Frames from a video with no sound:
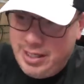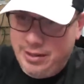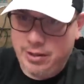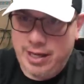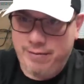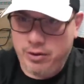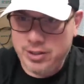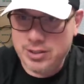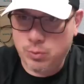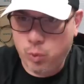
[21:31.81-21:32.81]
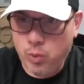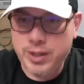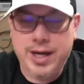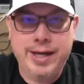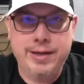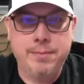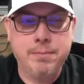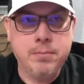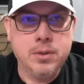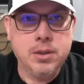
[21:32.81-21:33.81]
Yeah. They'll have at least one
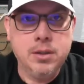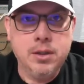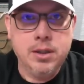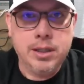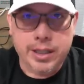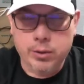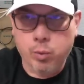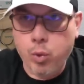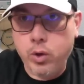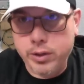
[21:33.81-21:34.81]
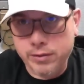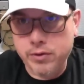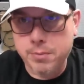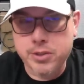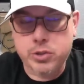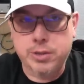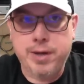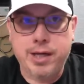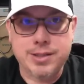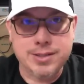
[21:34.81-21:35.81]
item in one of the mystery
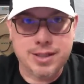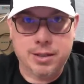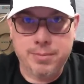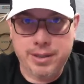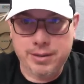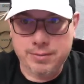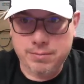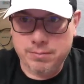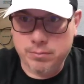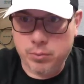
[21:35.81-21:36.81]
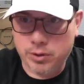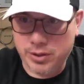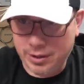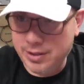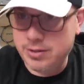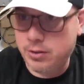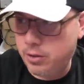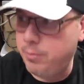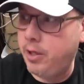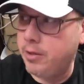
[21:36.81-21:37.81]
boxes that'll be worth at least
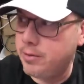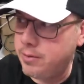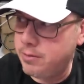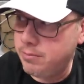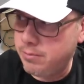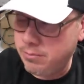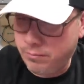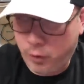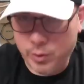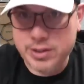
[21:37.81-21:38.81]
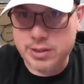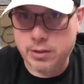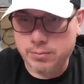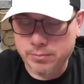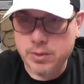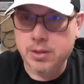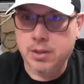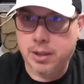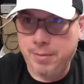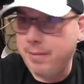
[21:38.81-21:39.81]
$100 for resale
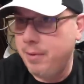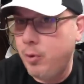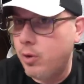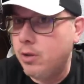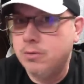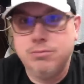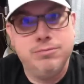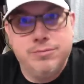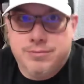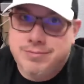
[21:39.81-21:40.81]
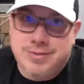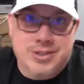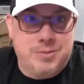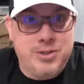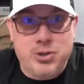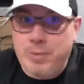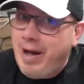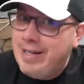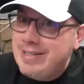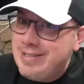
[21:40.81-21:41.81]
and maybe more. It's a mystery
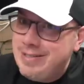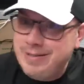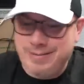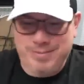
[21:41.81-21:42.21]
box.